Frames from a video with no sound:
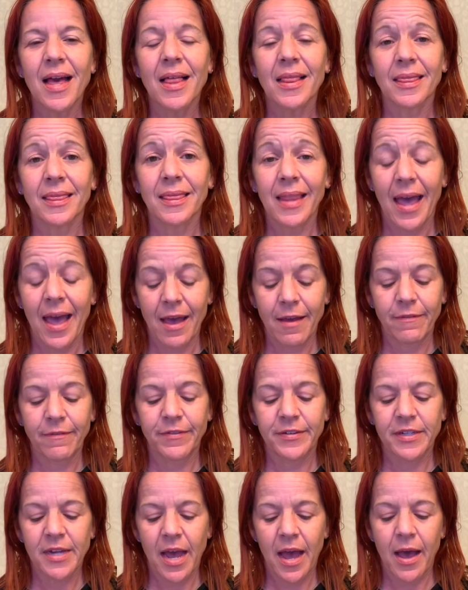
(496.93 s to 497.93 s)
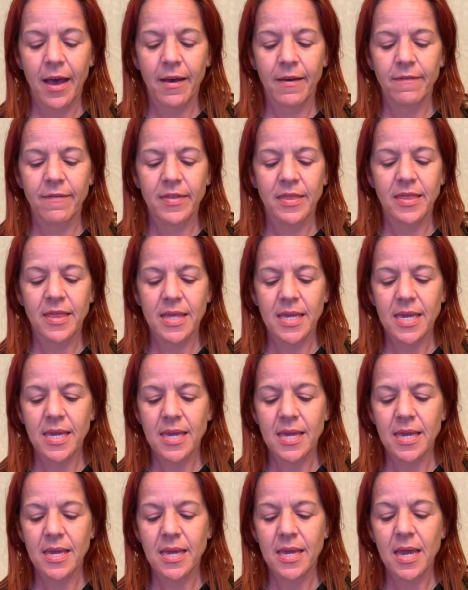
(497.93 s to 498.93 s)
left of
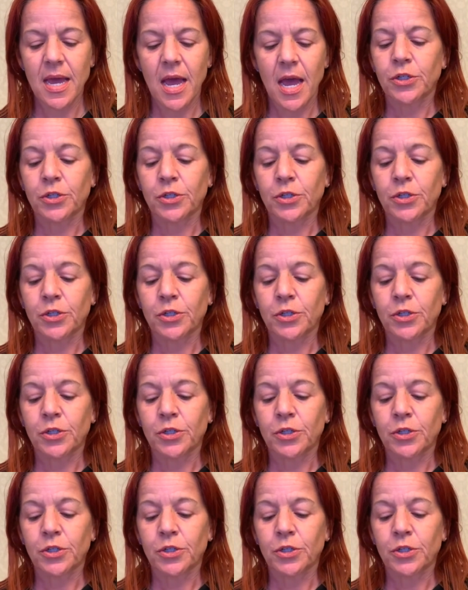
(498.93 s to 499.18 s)
the